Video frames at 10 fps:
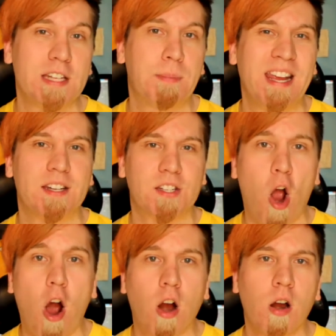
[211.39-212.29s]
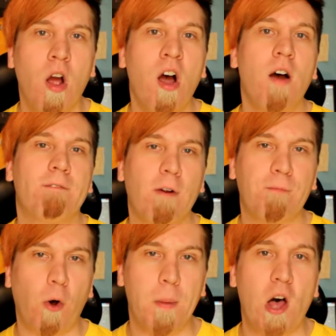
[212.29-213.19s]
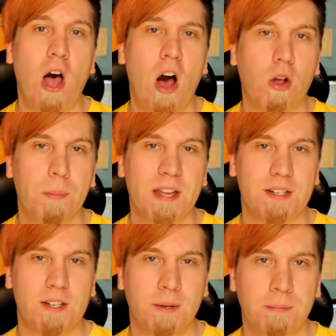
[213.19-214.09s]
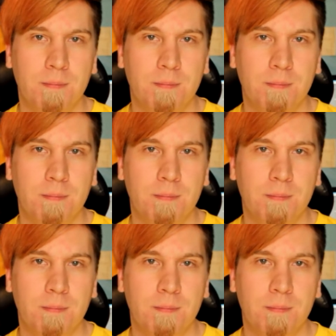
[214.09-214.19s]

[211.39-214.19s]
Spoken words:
as being Scar from Full Metal Alchemist.